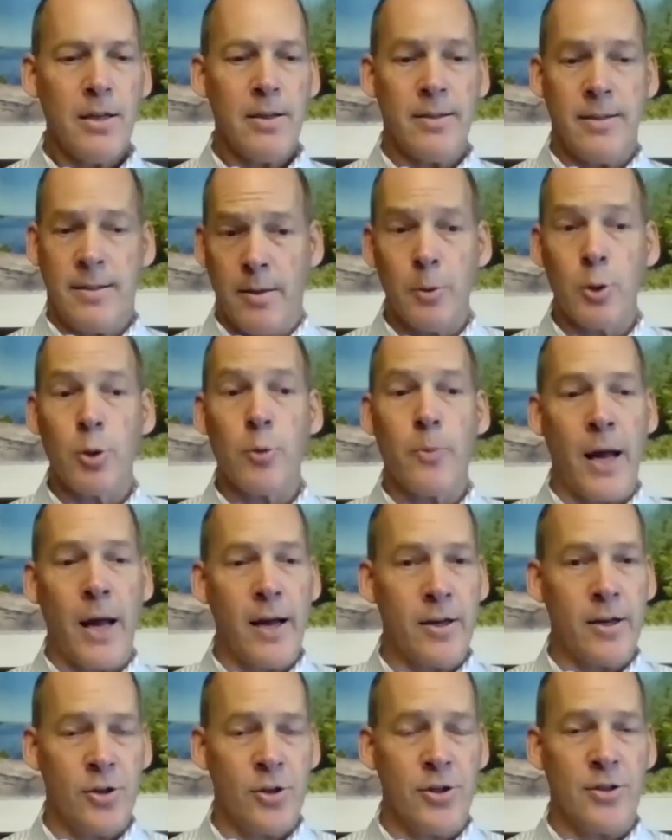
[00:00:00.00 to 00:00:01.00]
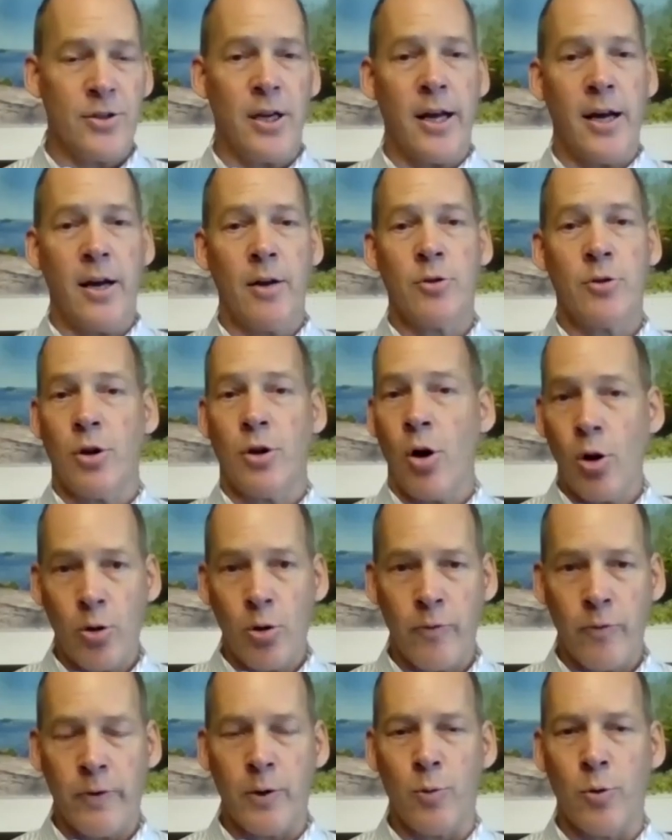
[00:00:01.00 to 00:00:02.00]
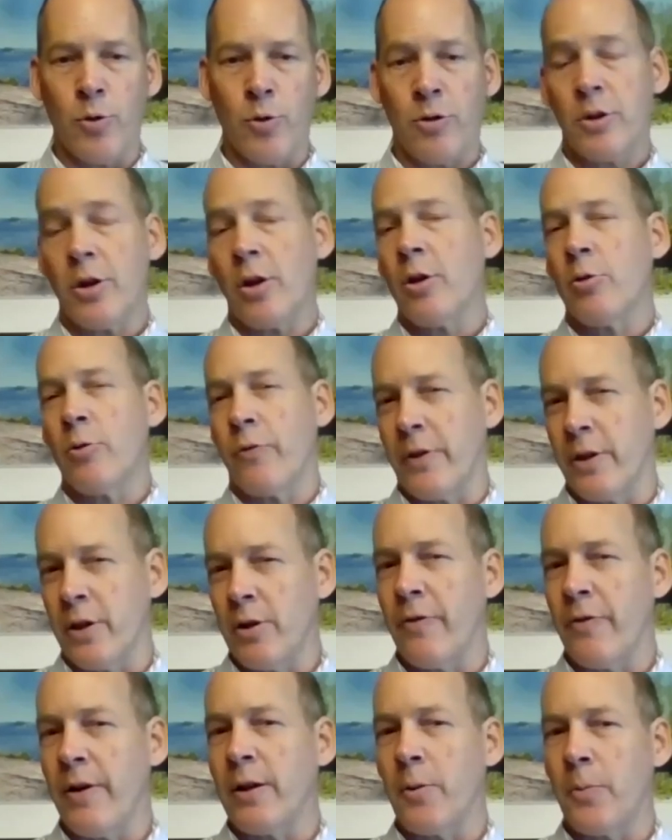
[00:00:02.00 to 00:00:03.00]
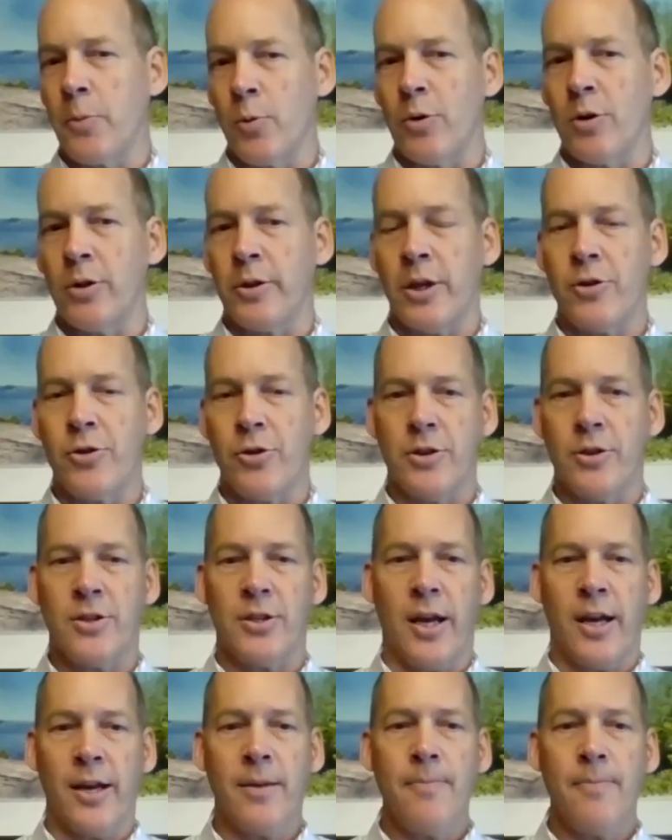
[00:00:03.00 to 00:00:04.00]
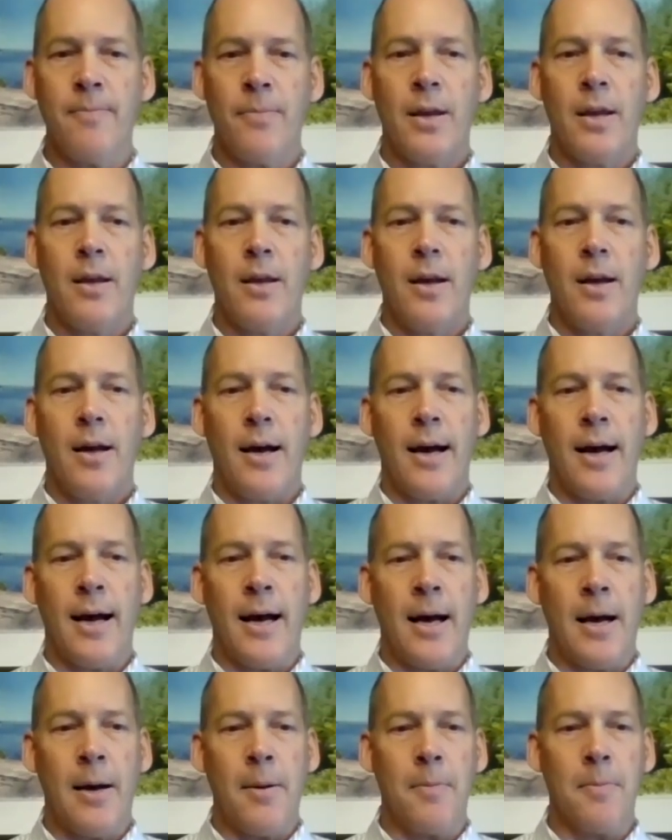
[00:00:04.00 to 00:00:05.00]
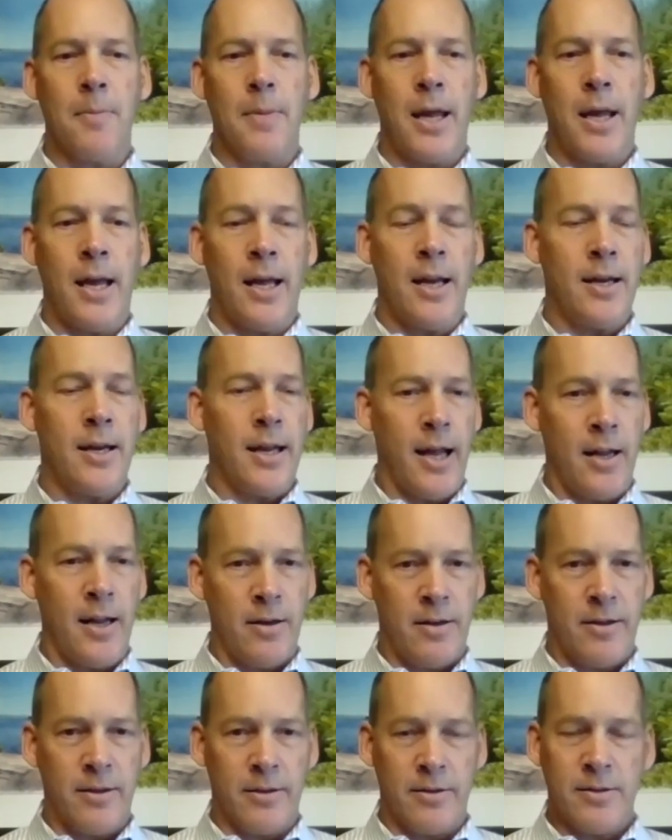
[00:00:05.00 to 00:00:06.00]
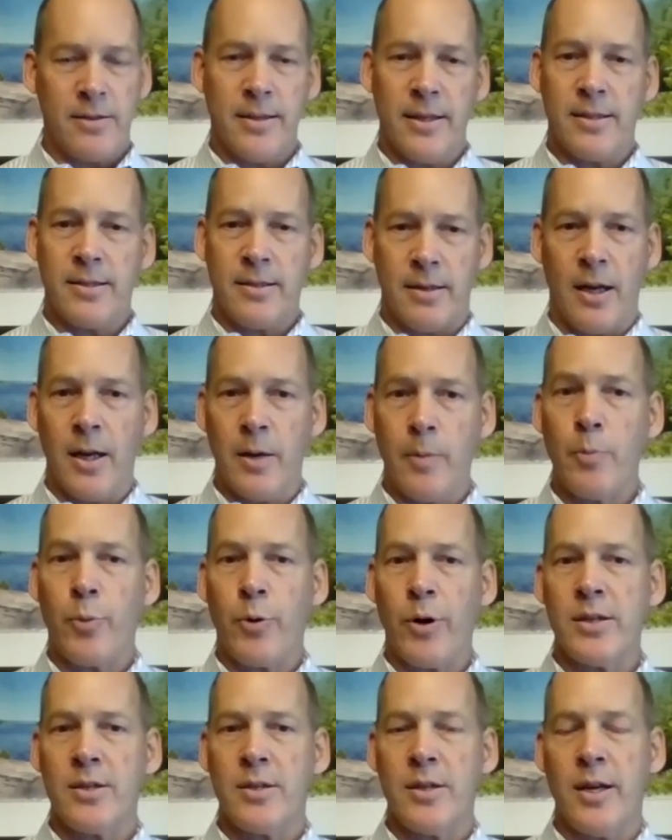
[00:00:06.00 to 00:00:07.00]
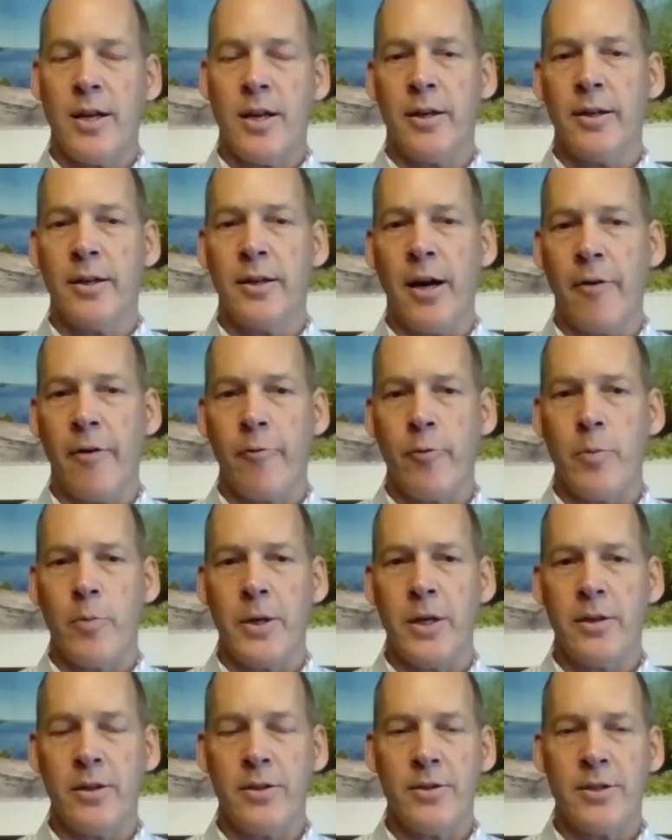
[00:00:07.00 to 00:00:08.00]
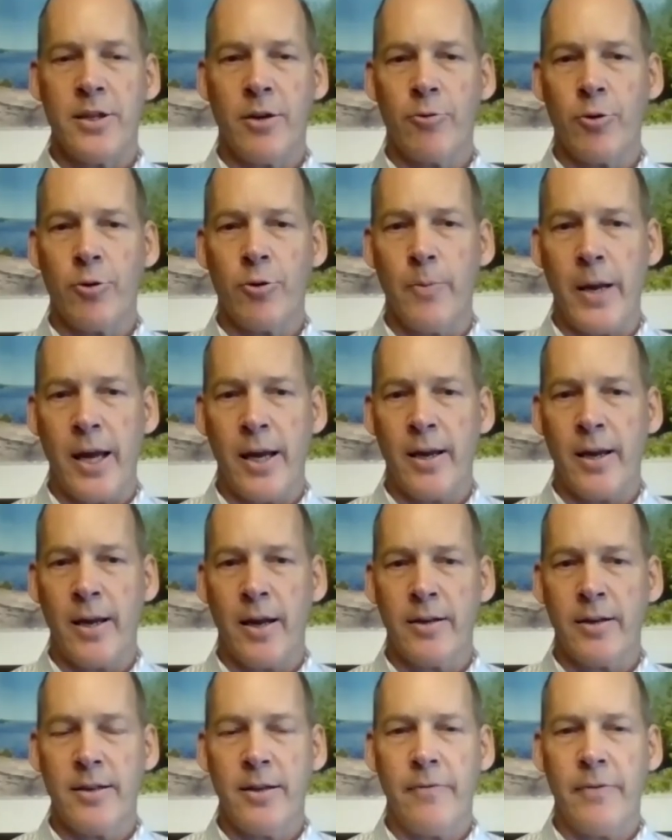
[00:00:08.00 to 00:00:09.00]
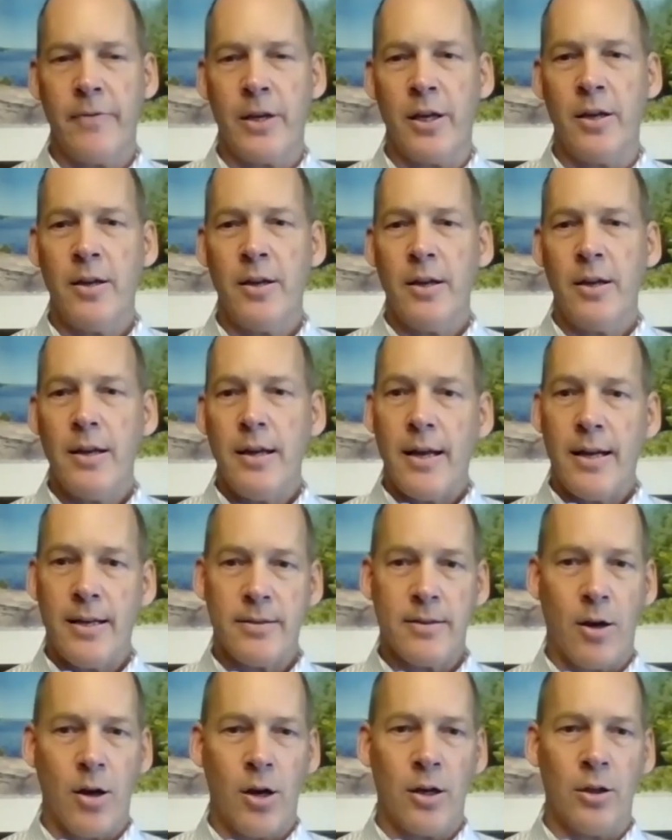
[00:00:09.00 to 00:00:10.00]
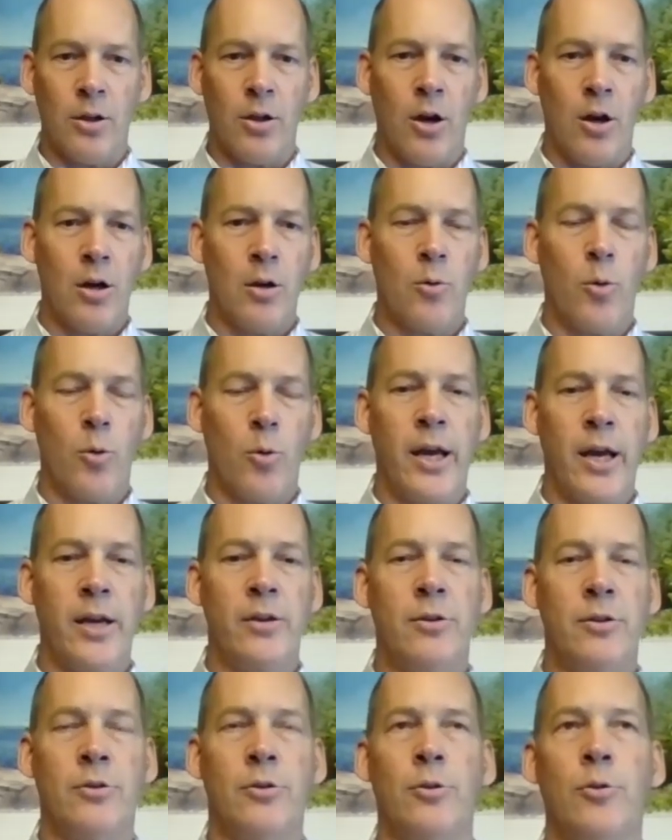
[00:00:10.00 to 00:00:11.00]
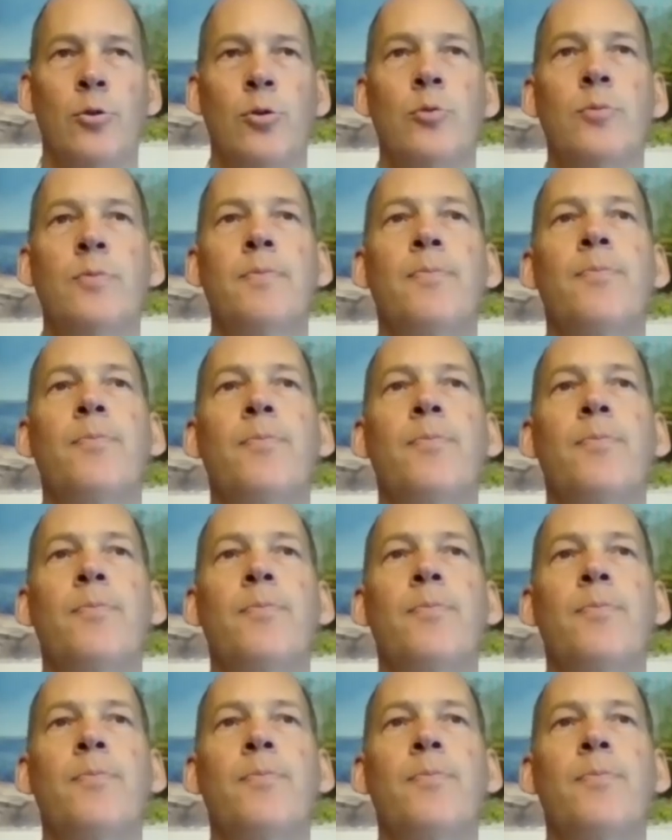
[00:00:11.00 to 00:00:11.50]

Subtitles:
similar packages announced all over the world, all over the developed world, I should say. And this unprecedented government and central bank activity has gone a long way to